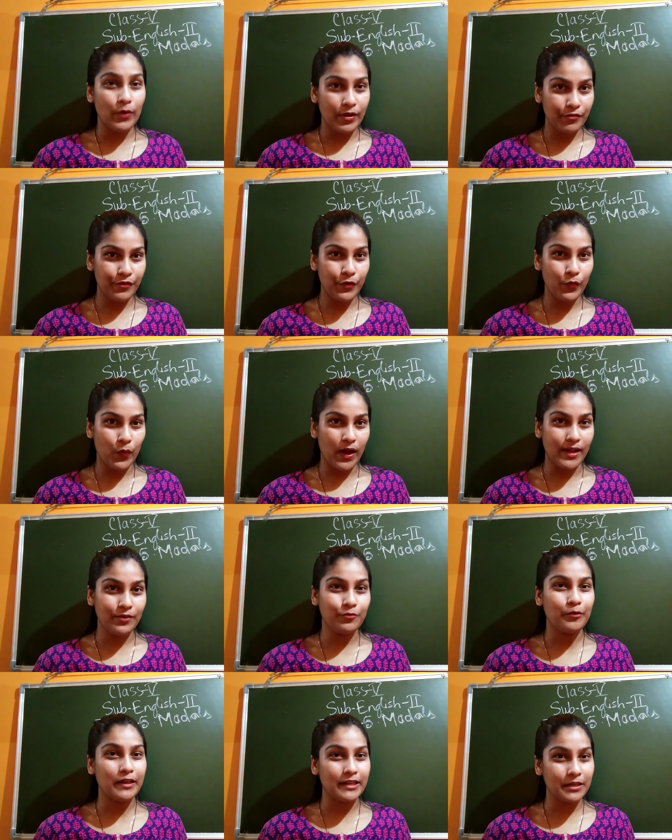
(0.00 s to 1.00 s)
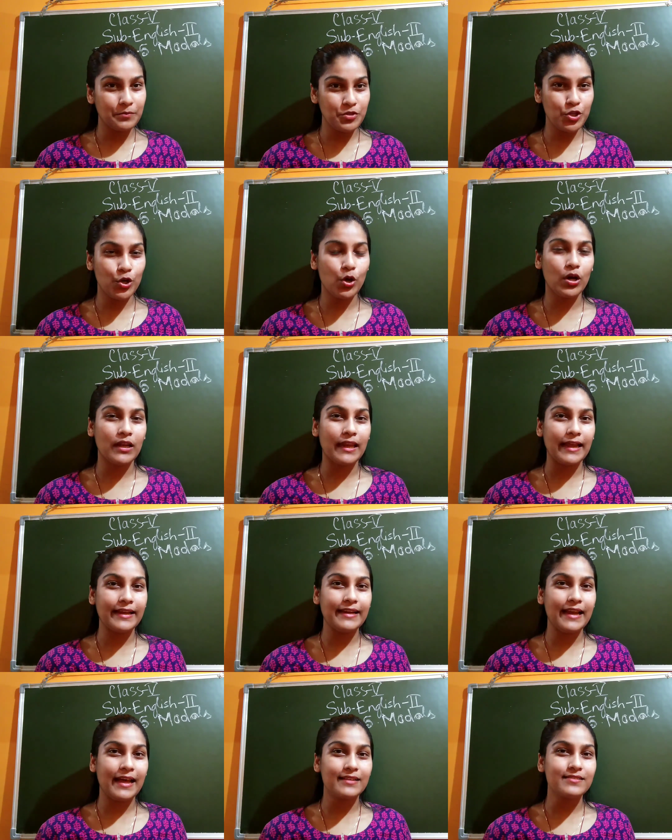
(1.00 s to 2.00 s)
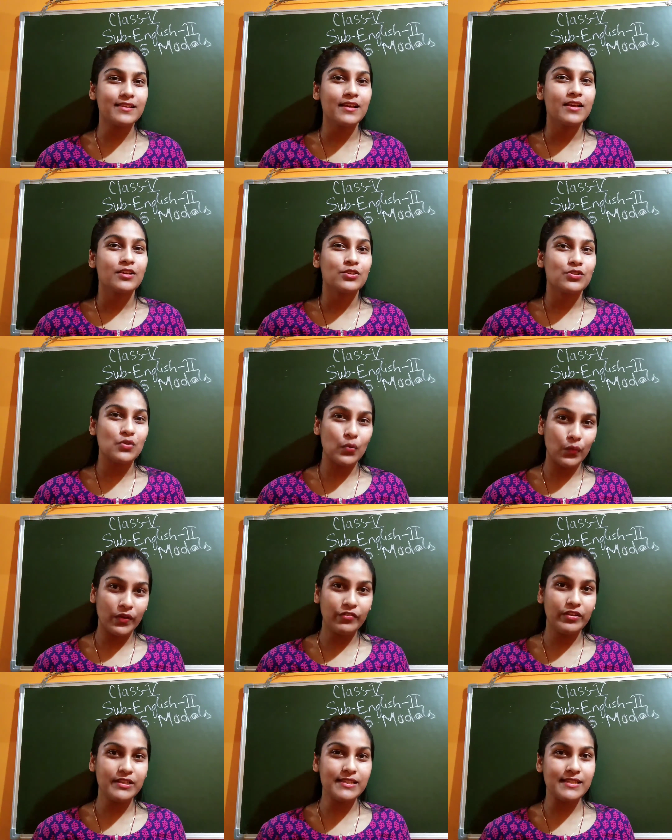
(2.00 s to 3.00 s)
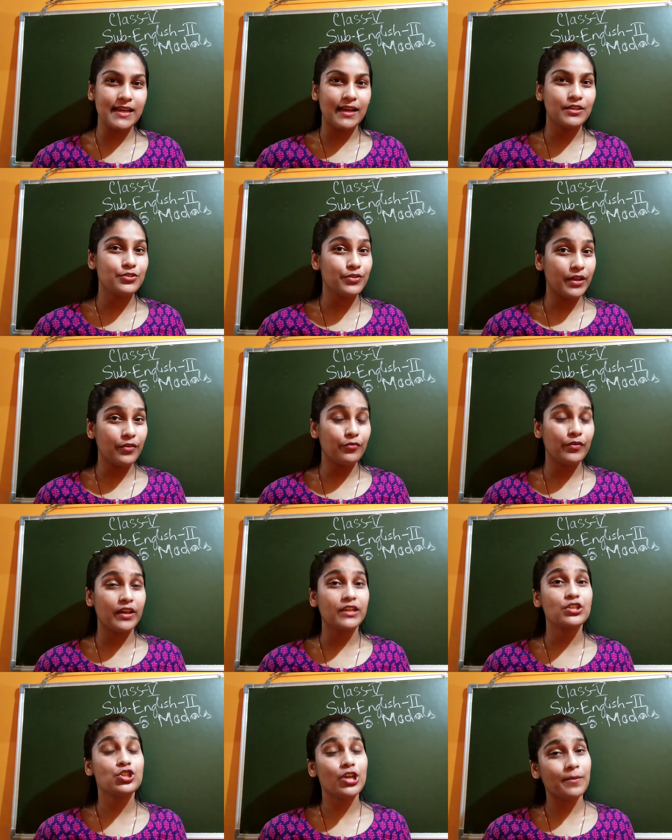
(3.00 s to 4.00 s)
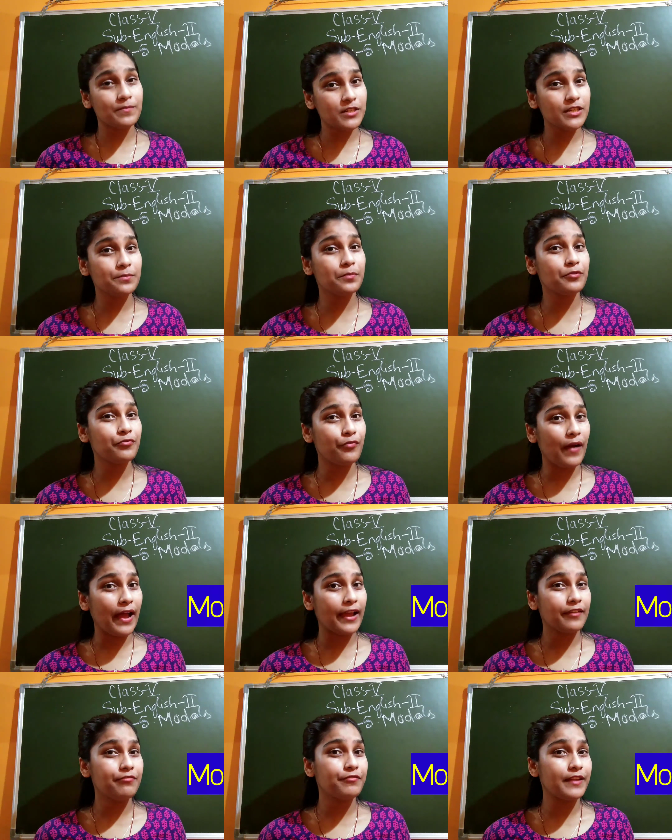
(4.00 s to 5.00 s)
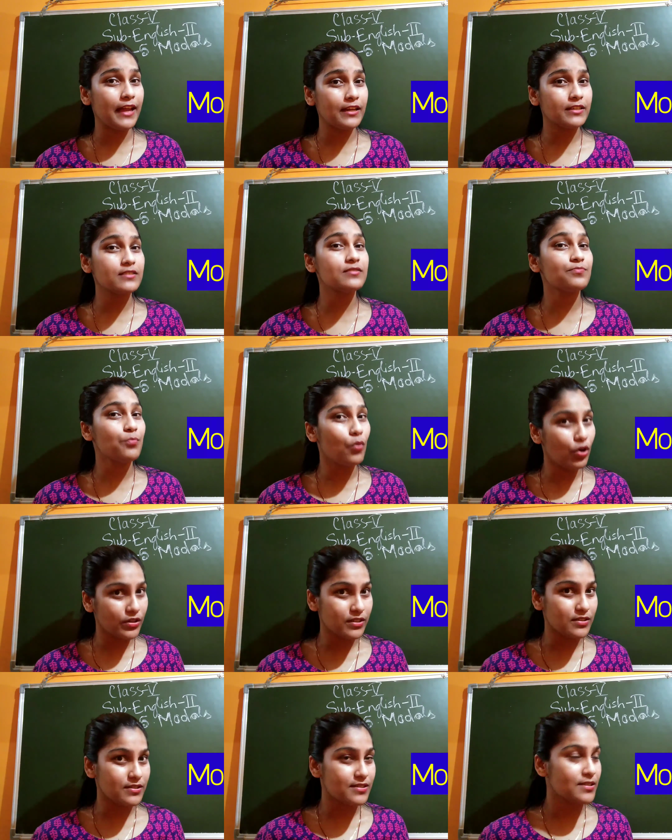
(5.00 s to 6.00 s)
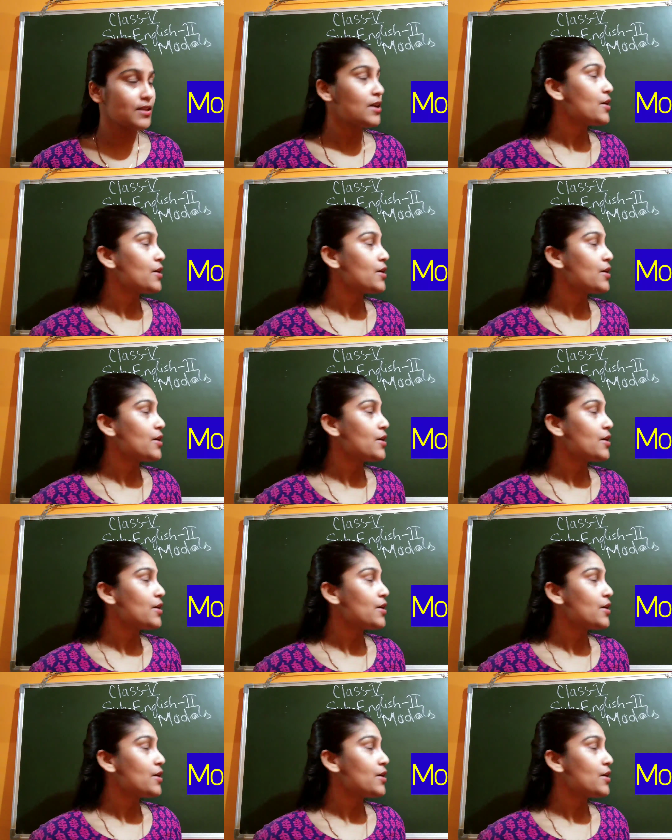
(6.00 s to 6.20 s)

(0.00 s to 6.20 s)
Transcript: everyone, welcome to your online class. So we will start today with chapter number 5, that is modals.